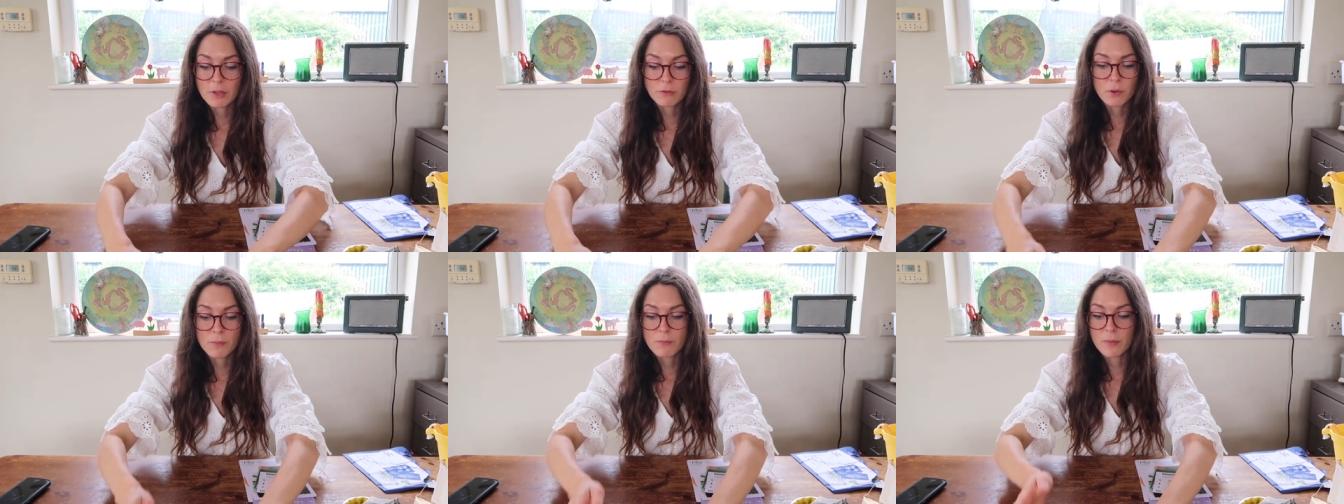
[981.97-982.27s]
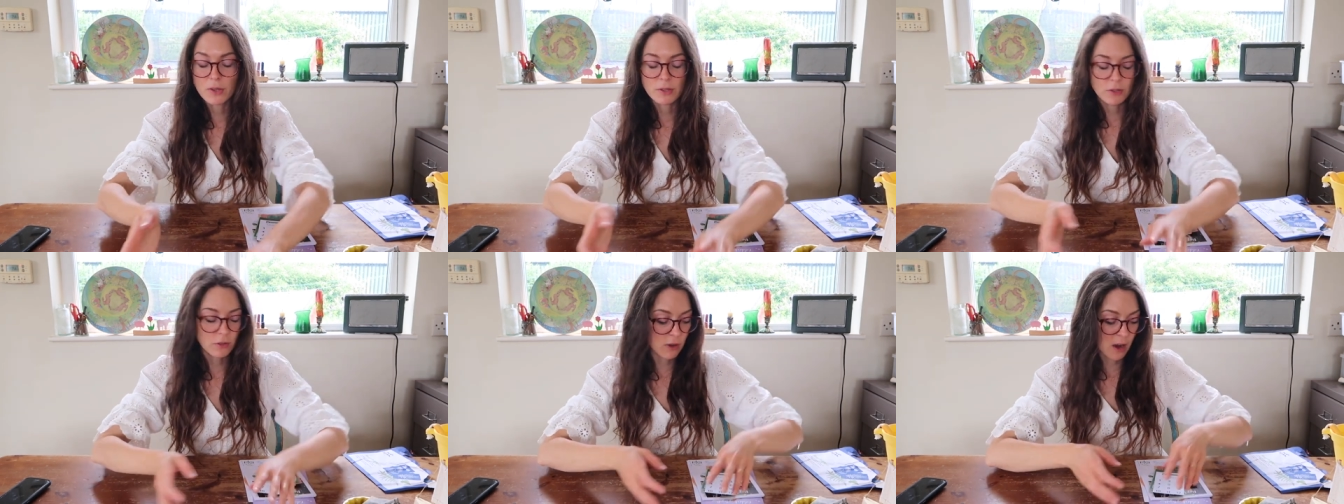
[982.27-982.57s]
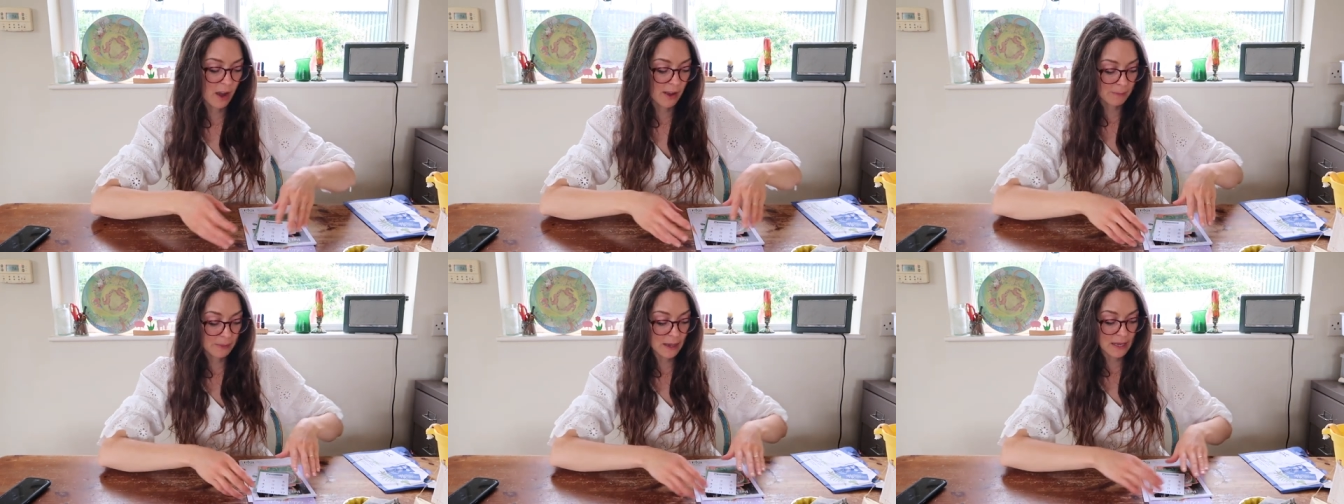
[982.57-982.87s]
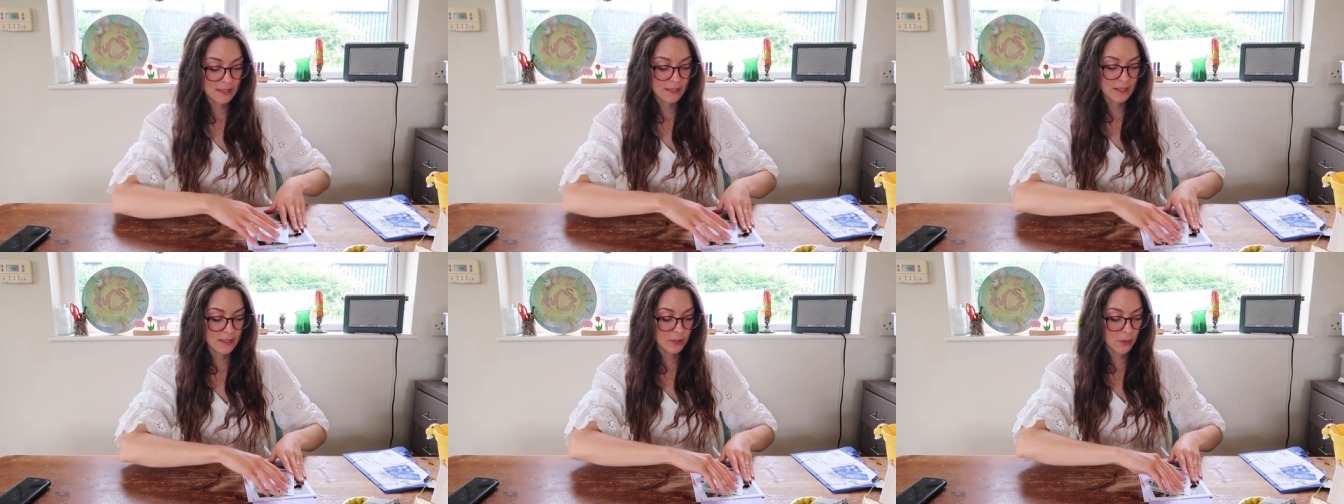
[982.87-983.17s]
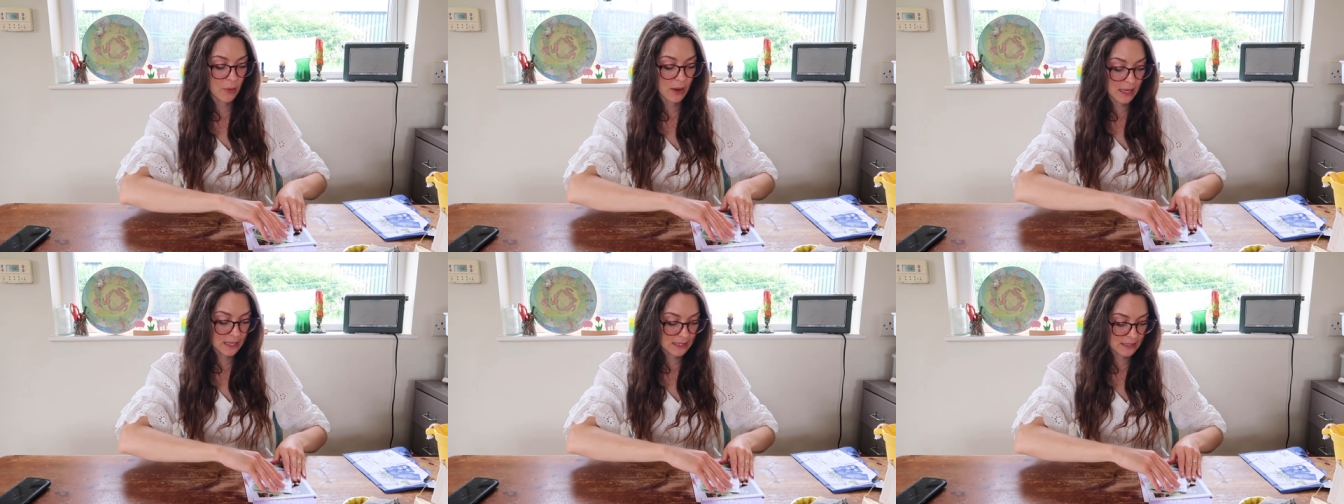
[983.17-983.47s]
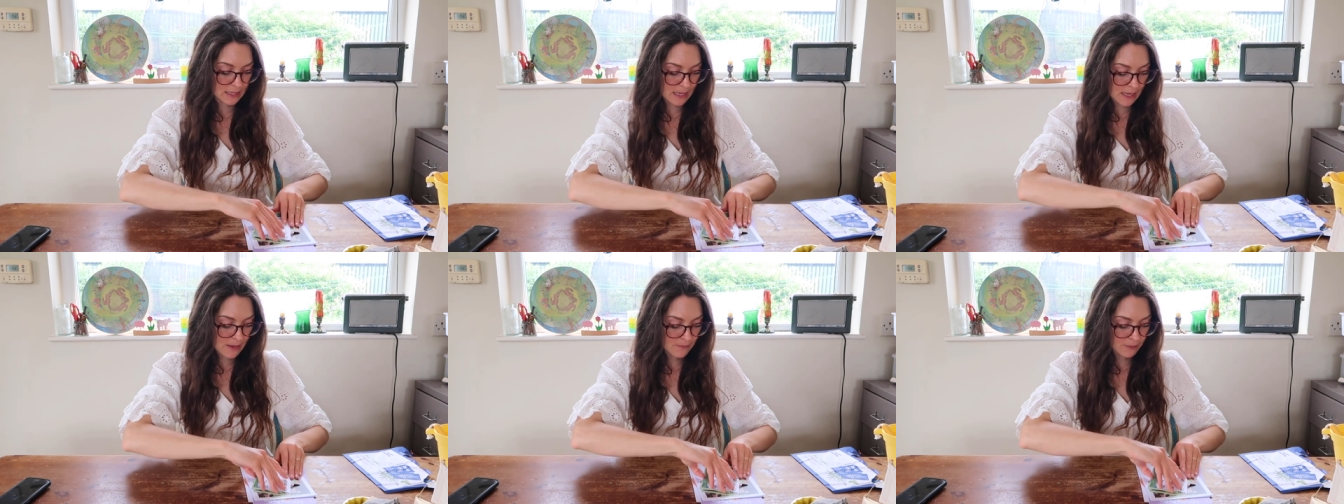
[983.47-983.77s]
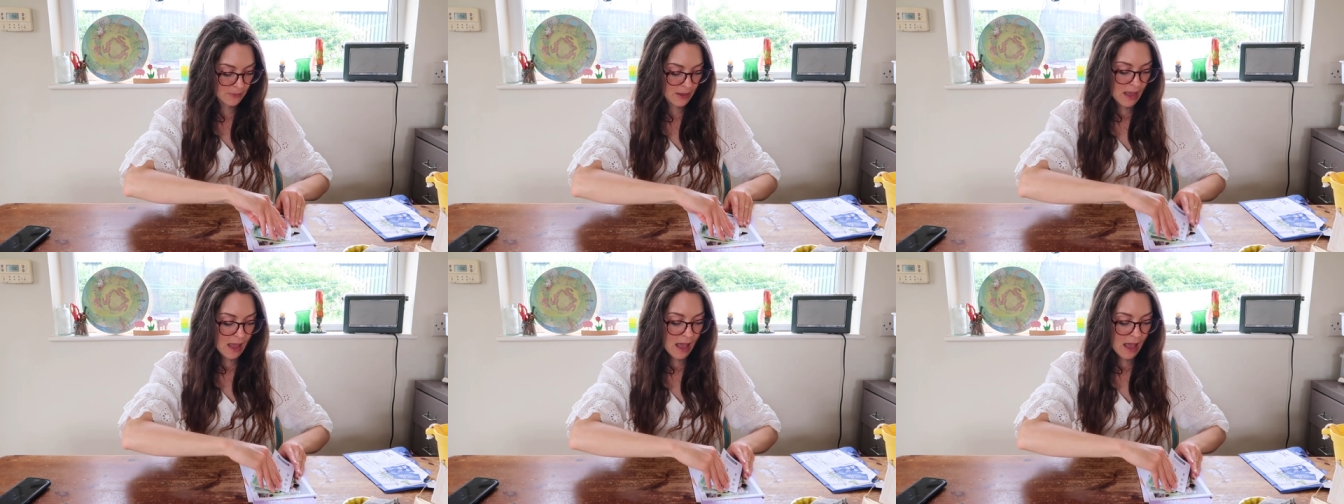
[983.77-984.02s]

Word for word: from most craft places quite easily.